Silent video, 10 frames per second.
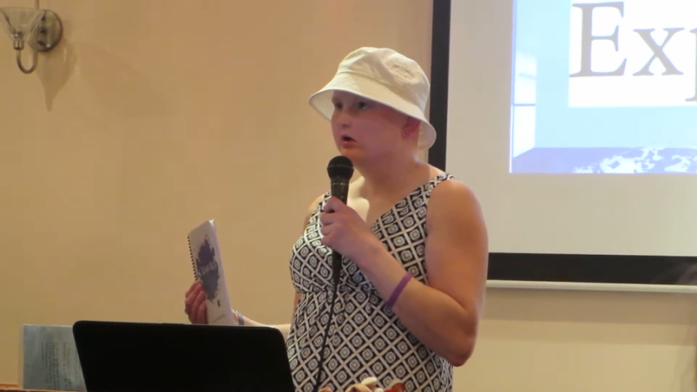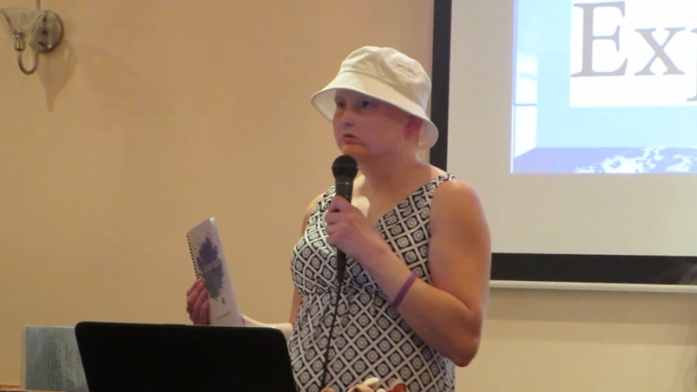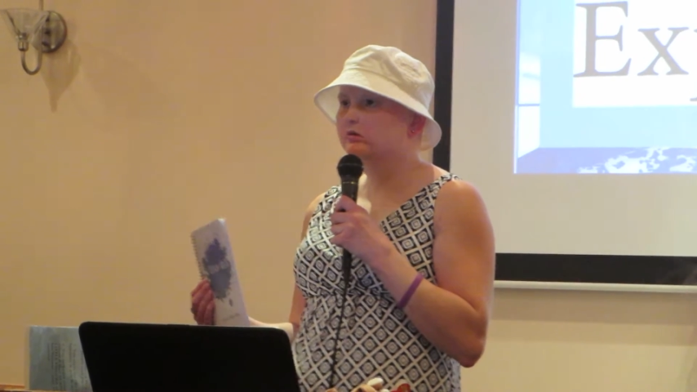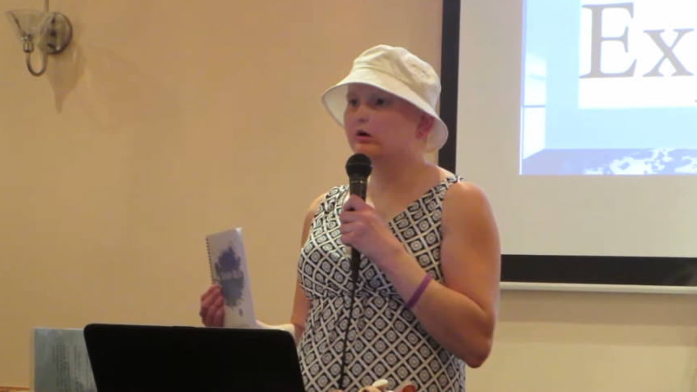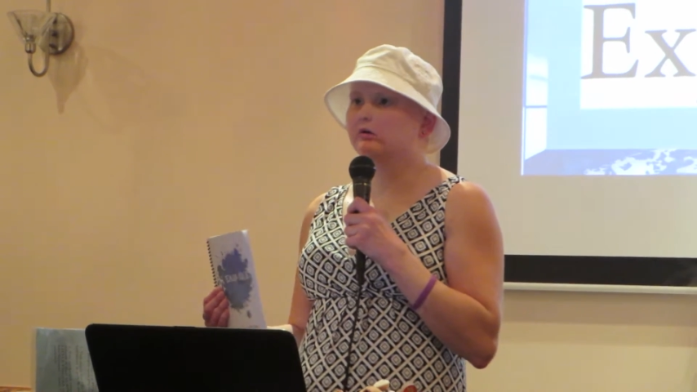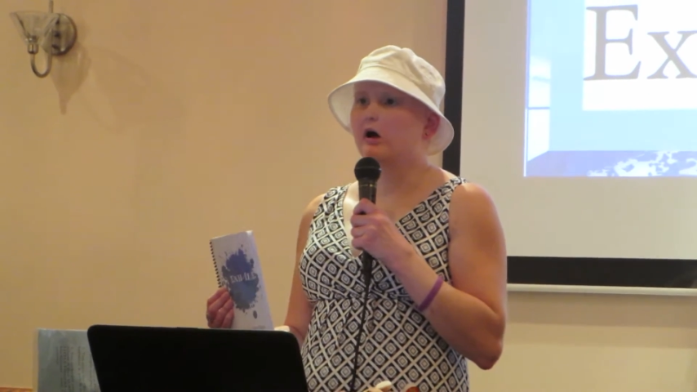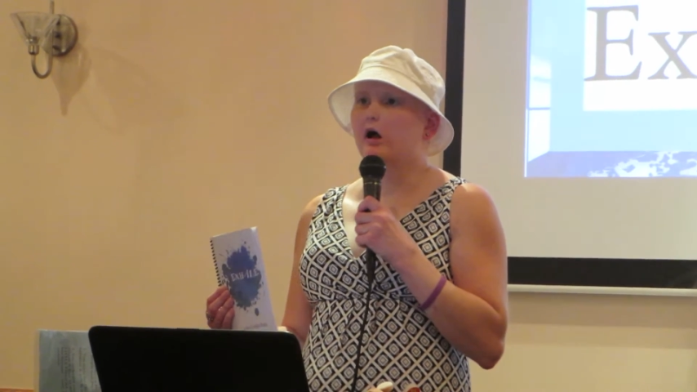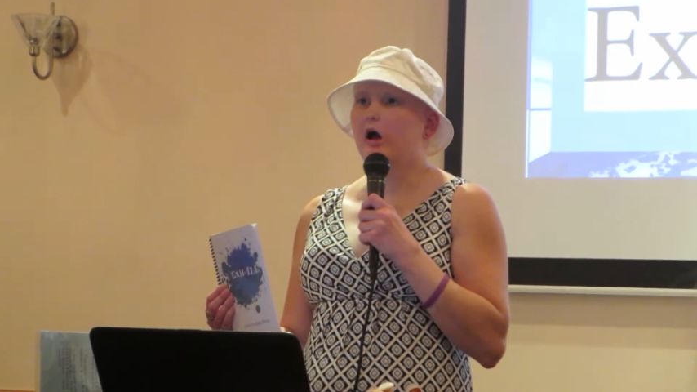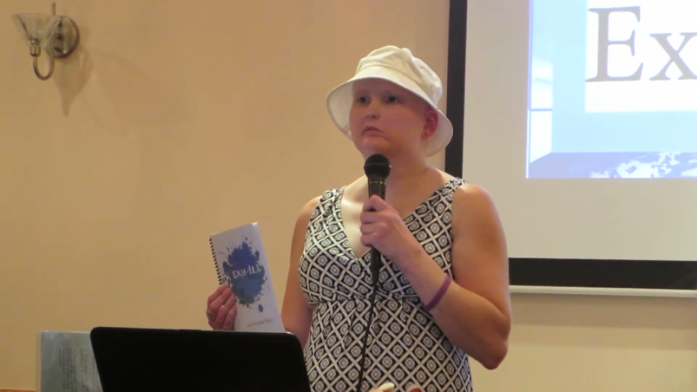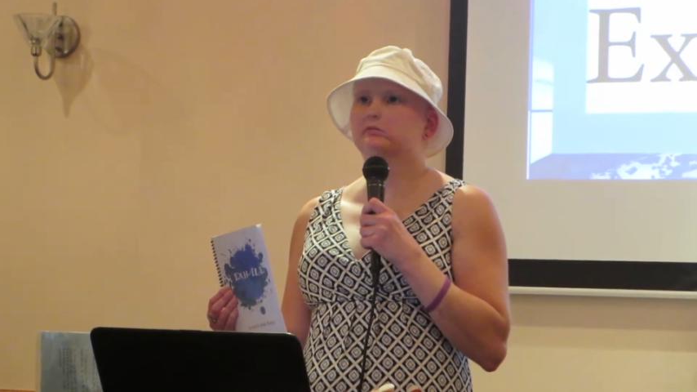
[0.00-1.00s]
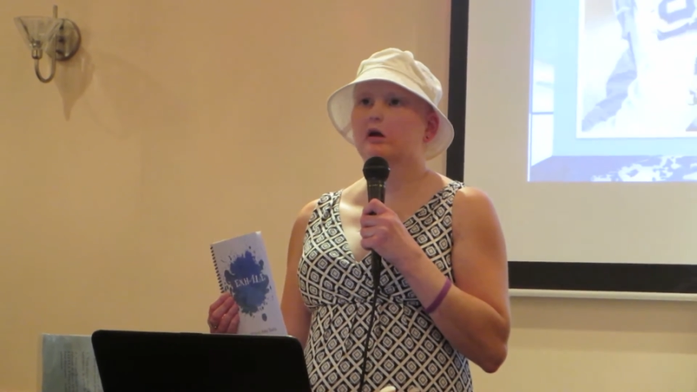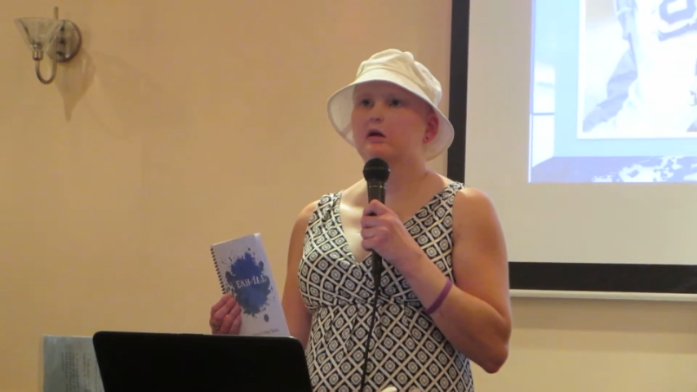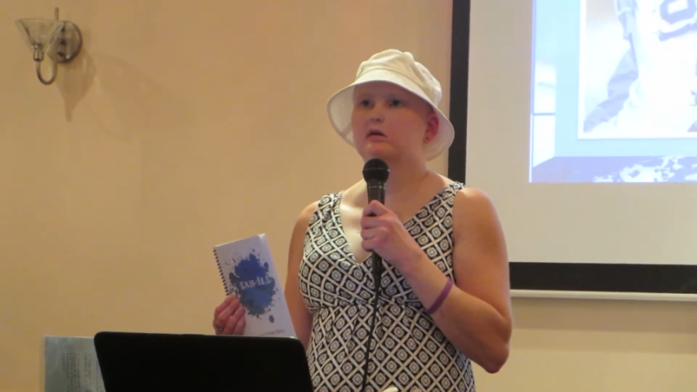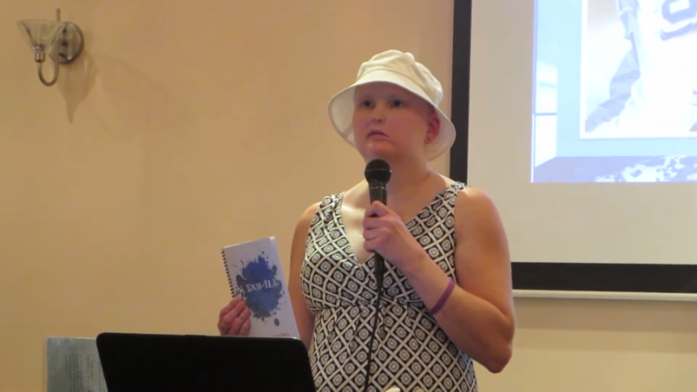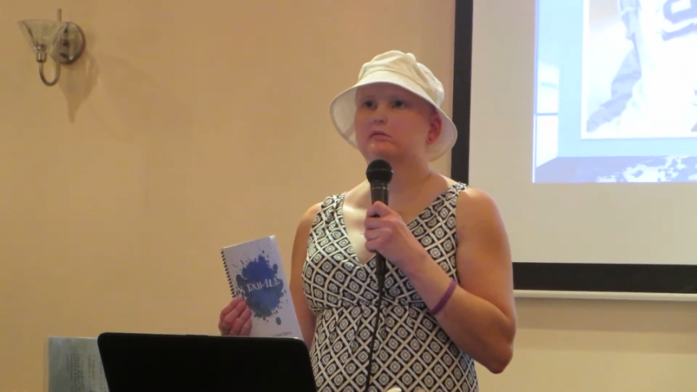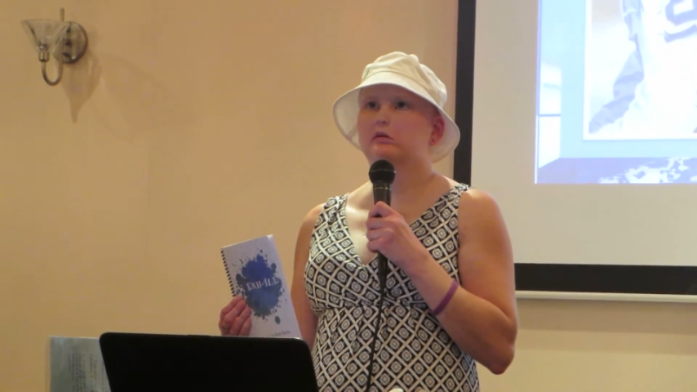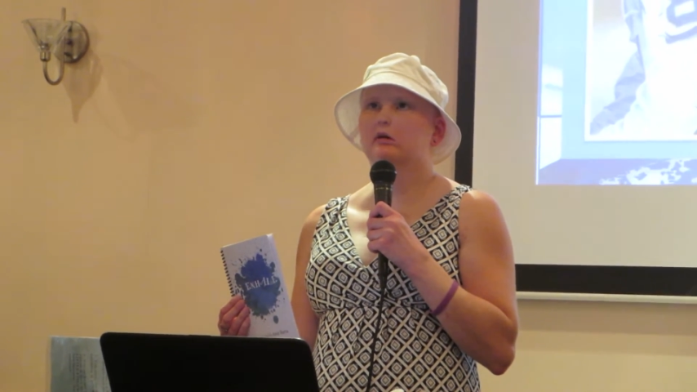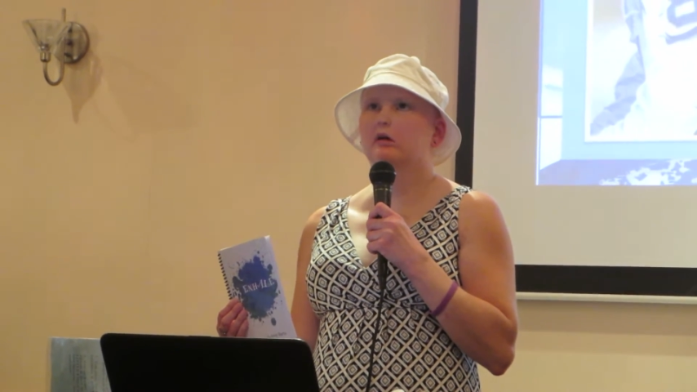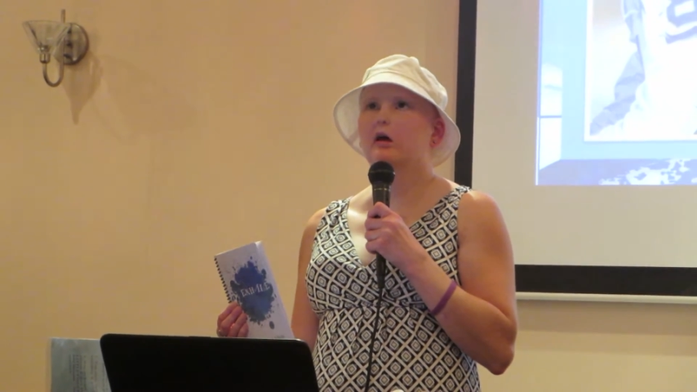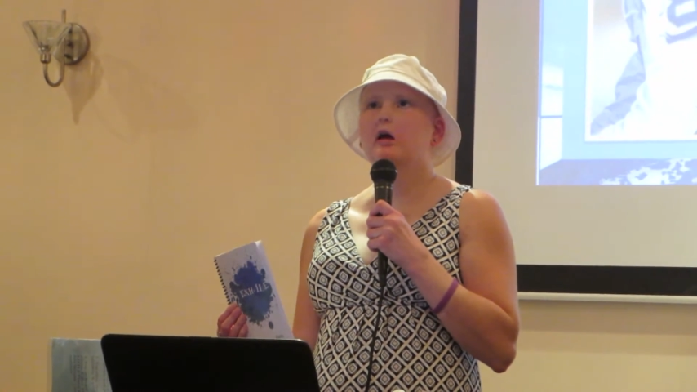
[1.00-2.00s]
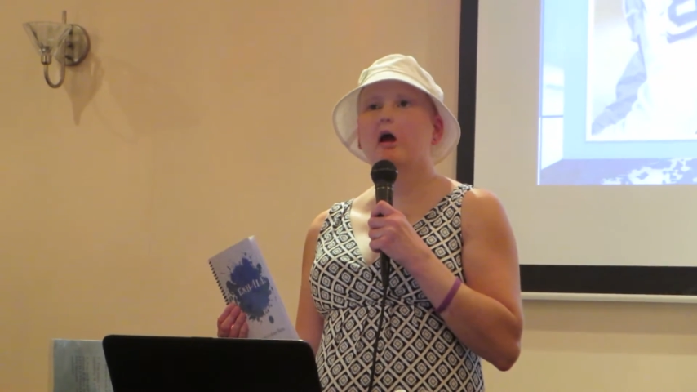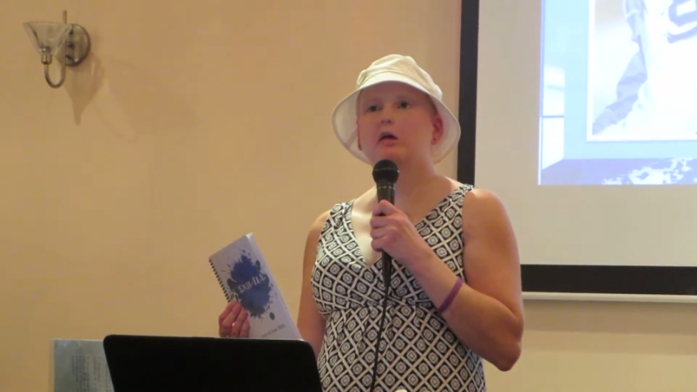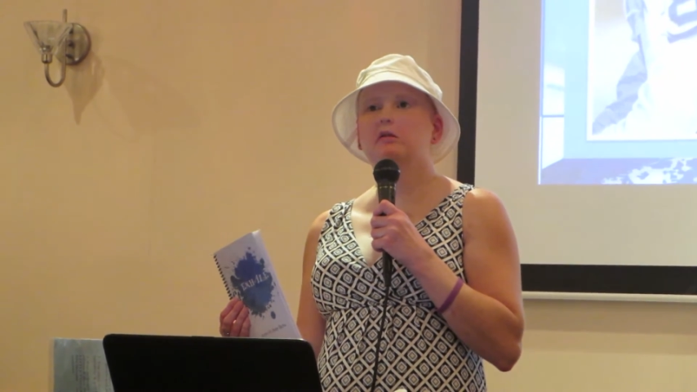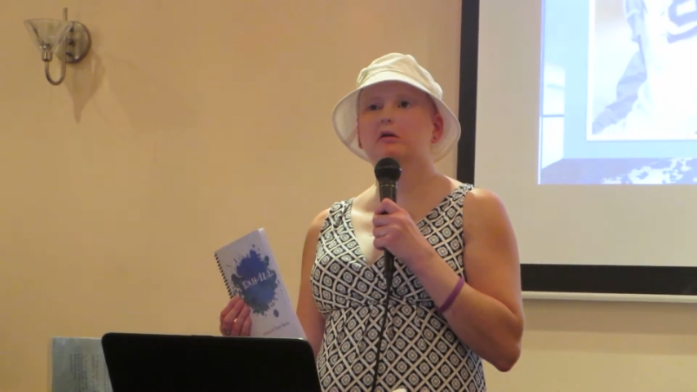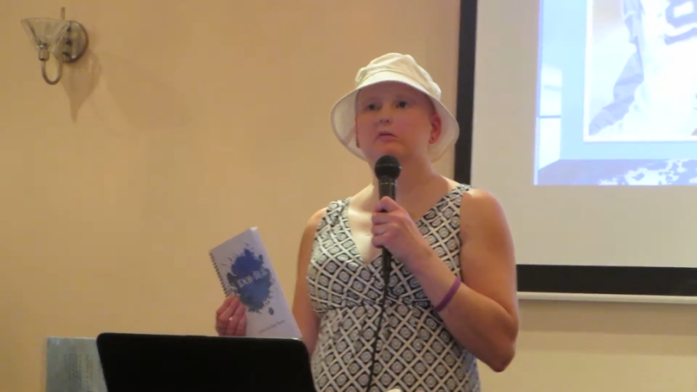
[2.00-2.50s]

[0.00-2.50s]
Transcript: So I raised, I think,